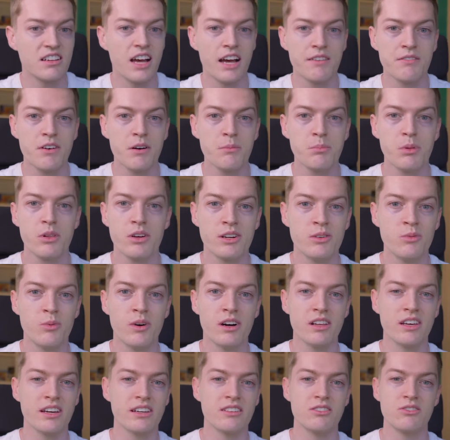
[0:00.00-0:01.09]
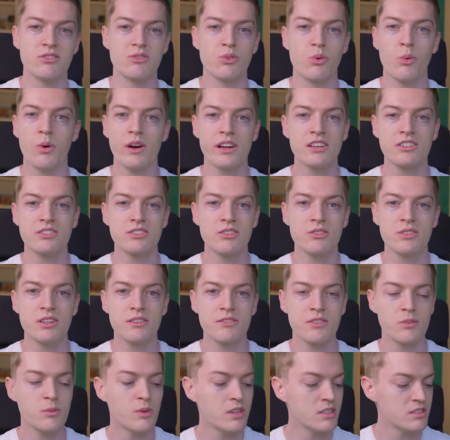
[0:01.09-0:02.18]
I've uploaded like 20 or so
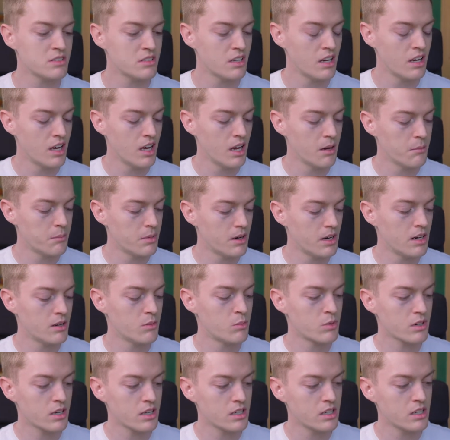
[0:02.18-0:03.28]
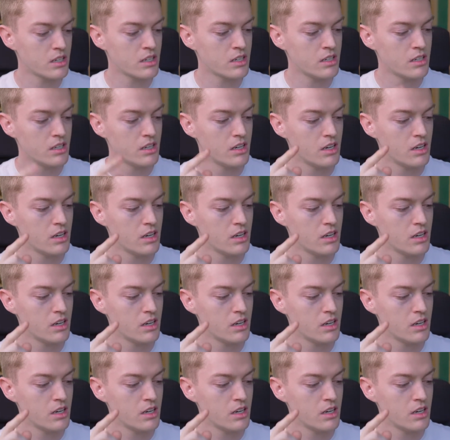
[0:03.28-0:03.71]
different ones, but we're gonna